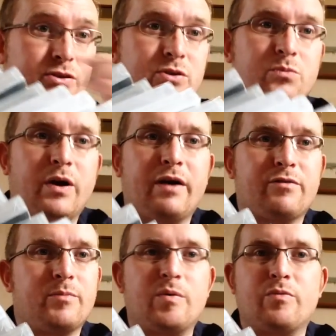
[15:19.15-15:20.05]
somewhere
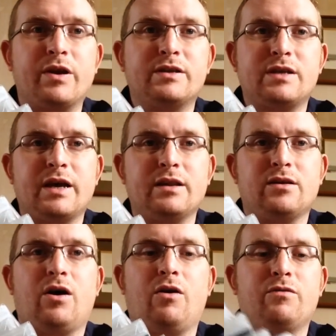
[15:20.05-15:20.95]
from a
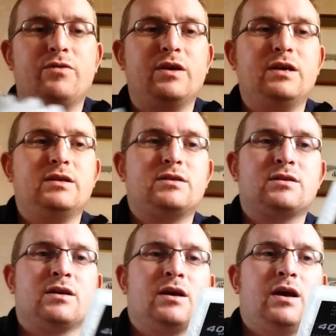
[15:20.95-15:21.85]
retailer of these
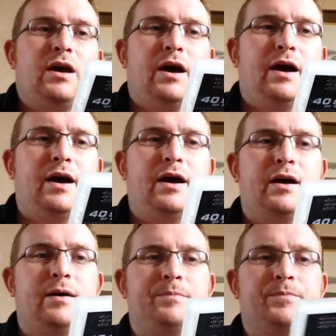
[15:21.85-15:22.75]

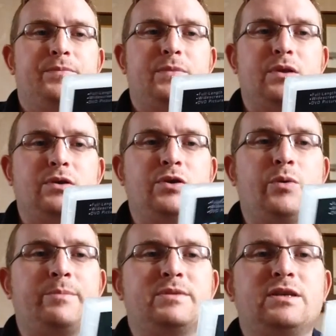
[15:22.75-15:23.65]
UMD
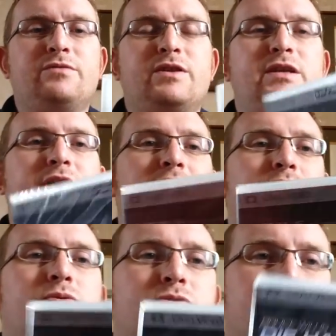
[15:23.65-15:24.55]

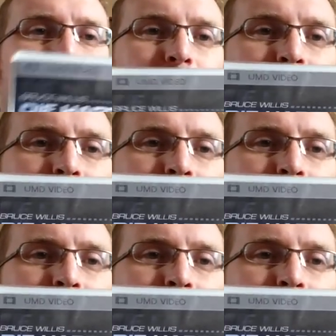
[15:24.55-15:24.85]
videos for